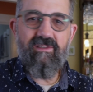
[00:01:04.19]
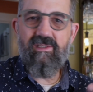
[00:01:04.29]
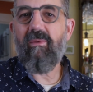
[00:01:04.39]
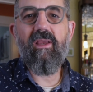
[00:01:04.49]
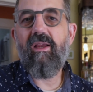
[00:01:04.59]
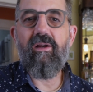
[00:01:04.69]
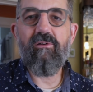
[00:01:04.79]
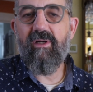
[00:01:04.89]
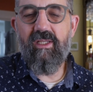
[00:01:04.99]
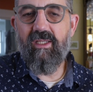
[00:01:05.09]
is something I
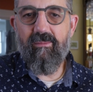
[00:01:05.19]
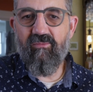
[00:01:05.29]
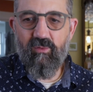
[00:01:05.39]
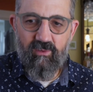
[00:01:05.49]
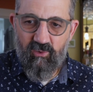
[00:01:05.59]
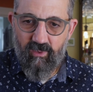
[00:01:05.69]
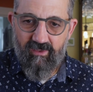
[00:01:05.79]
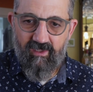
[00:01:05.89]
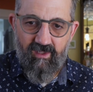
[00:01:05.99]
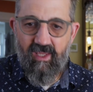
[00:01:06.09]
already am familiar
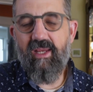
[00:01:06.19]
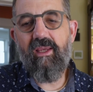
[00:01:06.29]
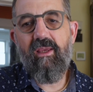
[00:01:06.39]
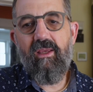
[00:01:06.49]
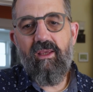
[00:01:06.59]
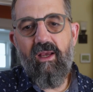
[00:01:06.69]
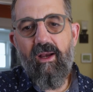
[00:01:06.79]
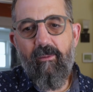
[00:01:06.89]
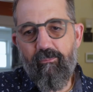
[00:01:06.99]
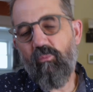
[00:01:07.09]
with and like.
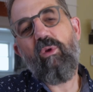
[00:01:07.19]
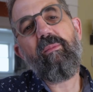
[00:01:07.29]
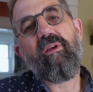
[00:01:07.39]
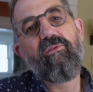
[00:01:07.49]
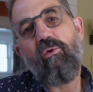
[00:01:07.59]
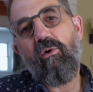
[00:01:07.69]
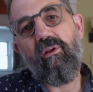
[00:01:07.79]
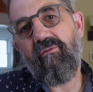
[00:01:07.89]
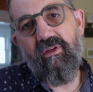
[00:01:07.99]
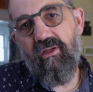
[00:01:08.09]
We make
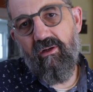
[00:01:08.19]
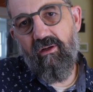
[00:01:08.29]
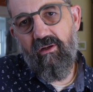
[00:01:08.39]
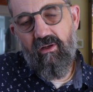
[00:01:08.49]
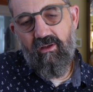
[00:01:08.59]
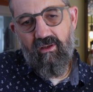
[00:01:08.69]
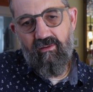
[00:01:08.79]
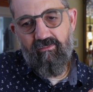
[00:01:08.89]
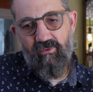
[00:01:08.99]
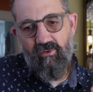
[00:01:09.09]
sorrel every year
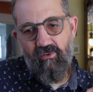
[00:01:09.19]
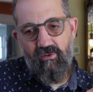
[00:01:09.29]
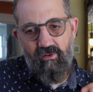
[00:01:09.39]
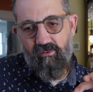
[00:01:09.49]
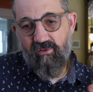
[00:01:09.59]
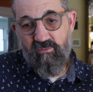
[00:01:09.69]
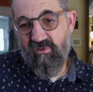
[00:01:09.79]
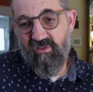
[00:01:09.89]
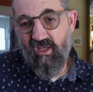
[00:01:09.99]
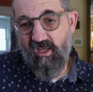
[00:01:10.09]
for
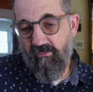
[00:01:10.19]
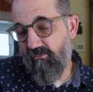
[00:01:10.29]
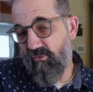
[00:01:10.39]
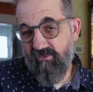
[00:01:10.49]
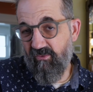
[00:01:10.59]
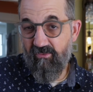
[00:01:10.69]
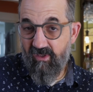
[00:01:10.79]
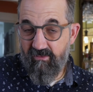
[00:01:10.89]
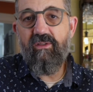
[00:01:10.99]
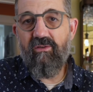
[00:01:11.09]
Christmas time, just for
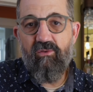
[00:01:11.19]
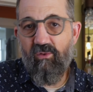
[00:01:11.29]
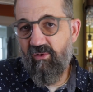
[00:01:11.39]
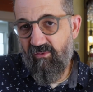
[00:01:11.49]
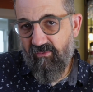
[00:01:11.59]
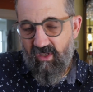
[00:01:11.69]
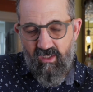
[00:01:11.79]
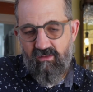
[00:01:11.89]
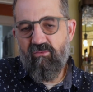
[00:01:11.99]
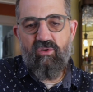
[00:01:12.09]
fun, which is a sort of
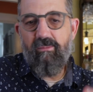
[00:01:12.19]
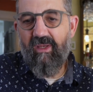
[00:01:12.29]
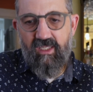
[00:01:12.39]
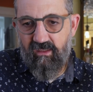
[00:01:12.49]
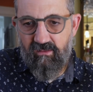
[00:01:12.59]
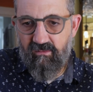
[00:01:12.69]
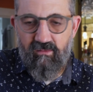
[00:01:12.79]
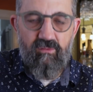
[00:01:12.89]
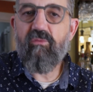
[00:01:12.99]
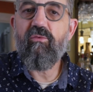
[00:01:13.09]

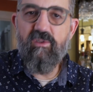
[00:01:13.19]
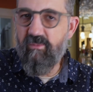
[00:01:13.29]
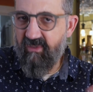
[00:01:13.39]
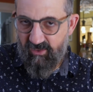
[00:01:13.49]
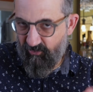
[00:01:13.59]
Jamaican Christmassy